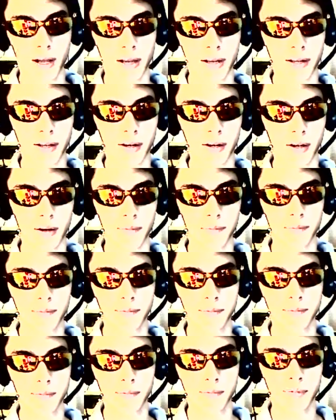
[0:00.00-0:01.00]
I can
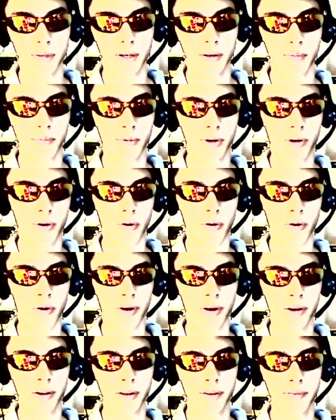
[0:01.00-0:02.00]

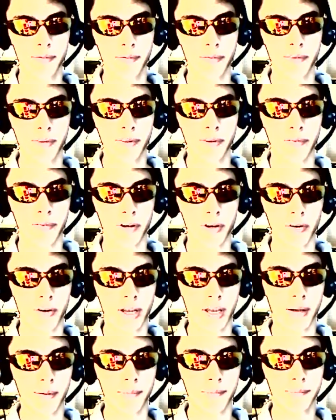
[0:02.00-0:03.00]
record the video
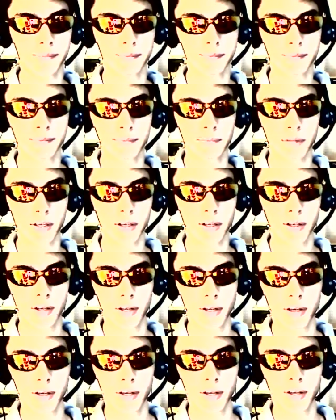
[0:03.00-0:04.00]
game
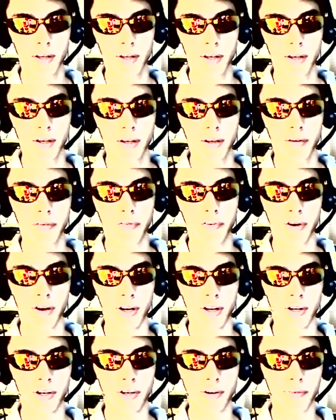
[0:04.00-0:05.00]

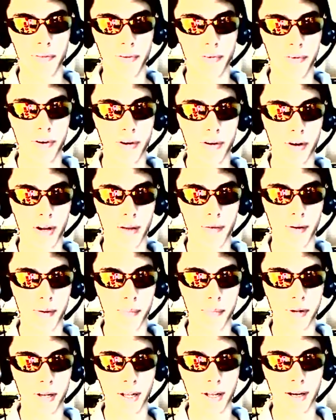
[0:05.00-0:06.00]
footage of the video game
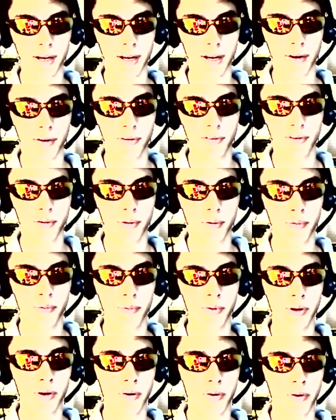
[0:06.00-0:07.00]
I'm playing, and also
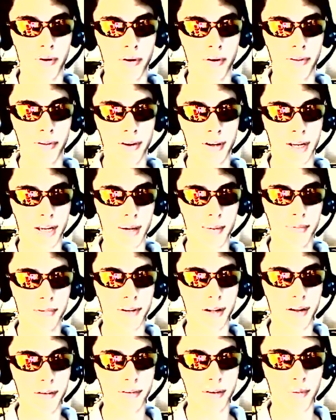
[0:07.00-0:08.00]
record the game
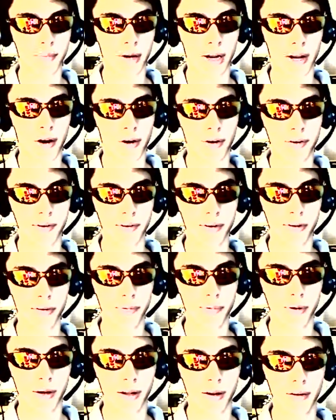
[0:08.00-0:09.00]
sounds and my audio
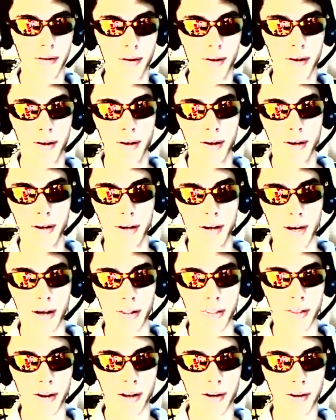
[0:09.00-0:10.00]
as well.
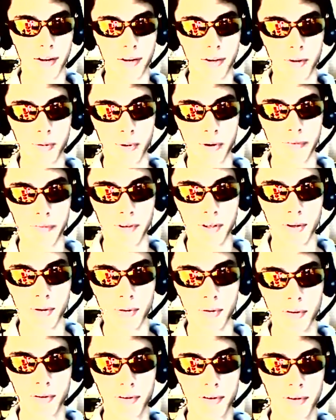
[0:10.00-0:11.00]
And then I could do
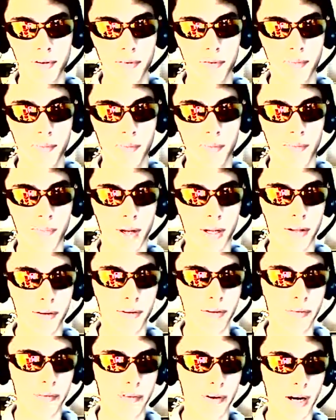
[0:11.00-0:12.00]
reviews by
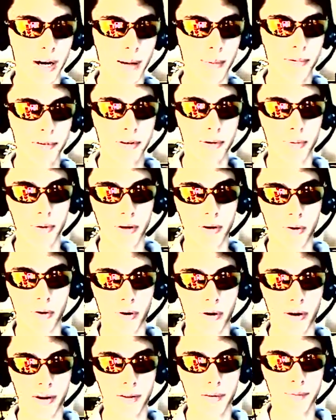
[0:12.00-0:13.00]
using Fraps to
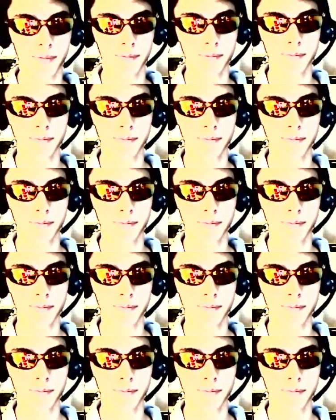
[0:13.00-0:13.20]
record.